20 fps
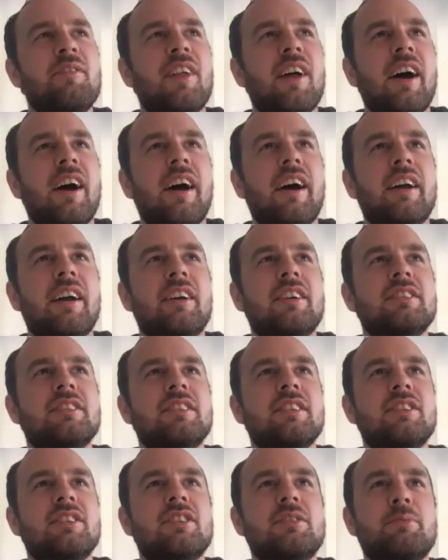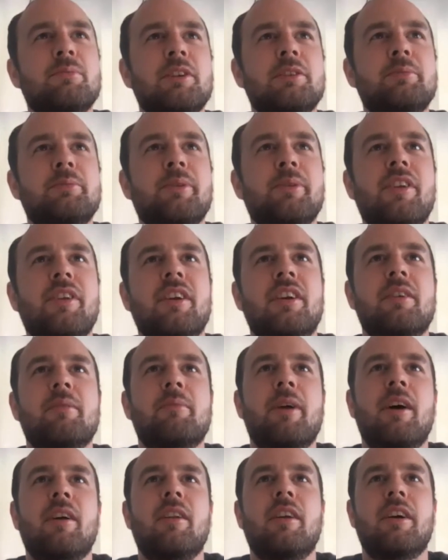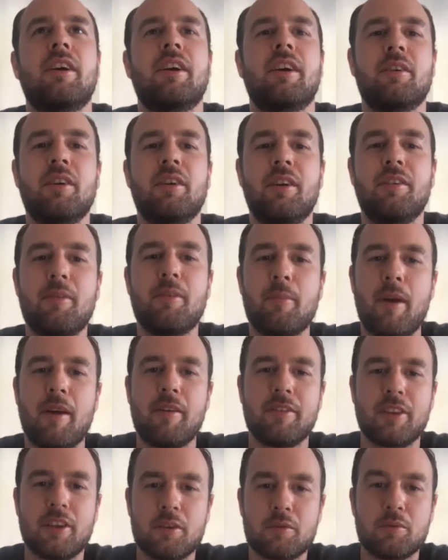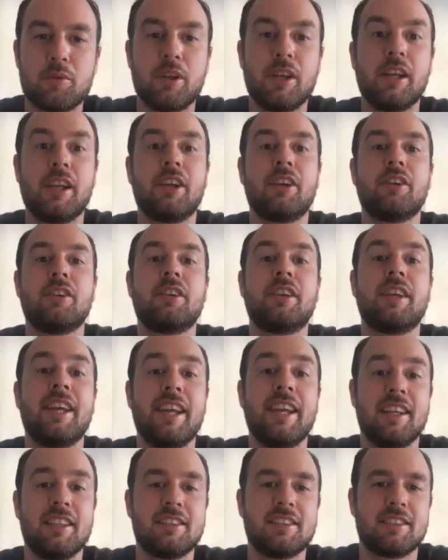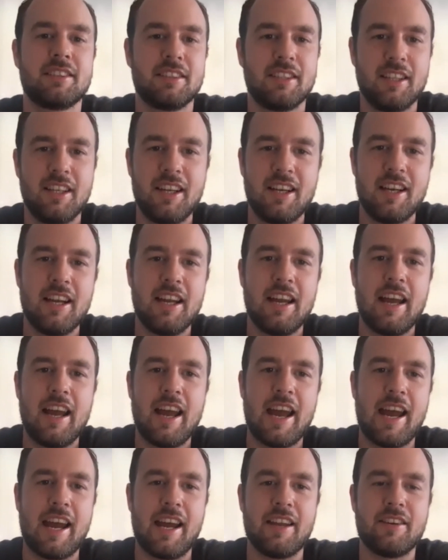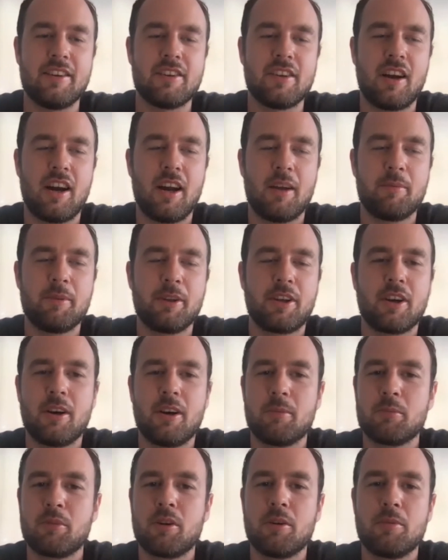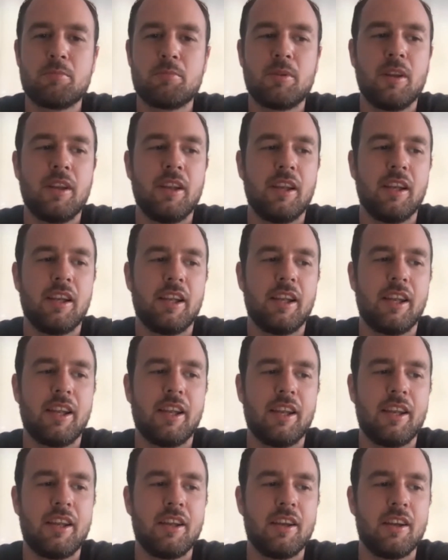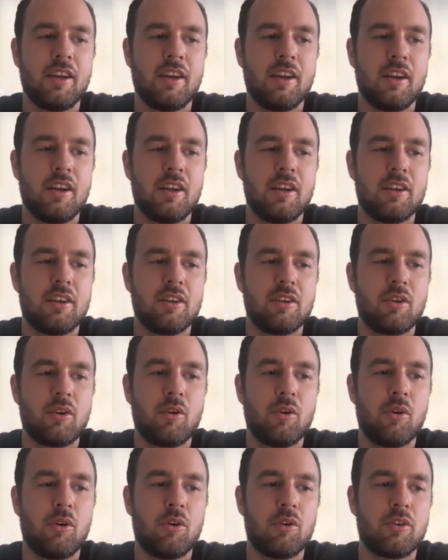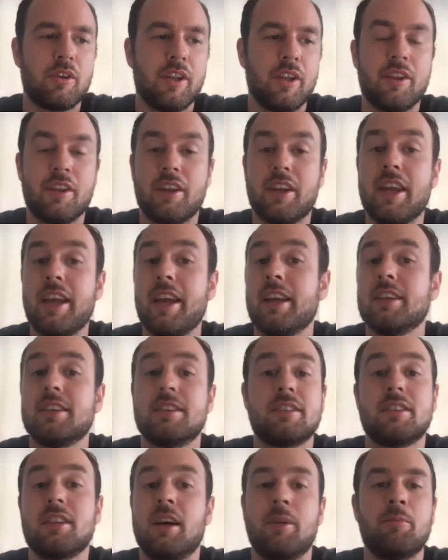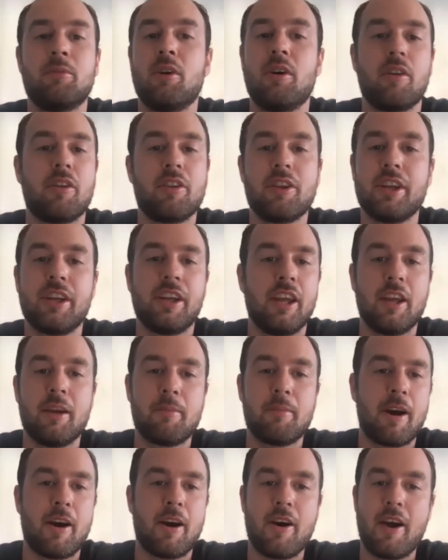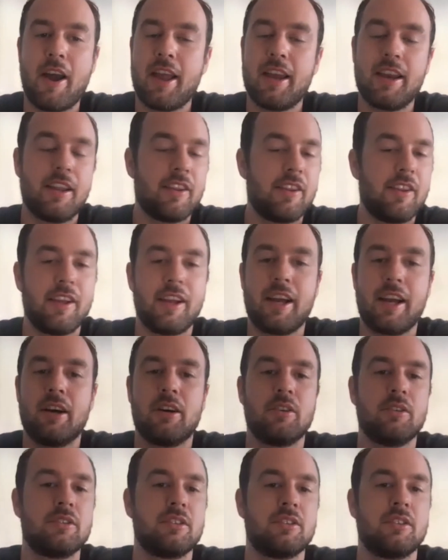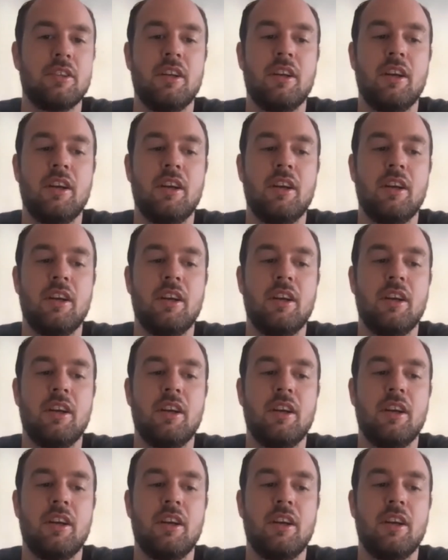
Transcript: that because it just makes me think about, like, if I'm having a really good kiss and I become completely caught in the kiss, I'm not thinking about anything else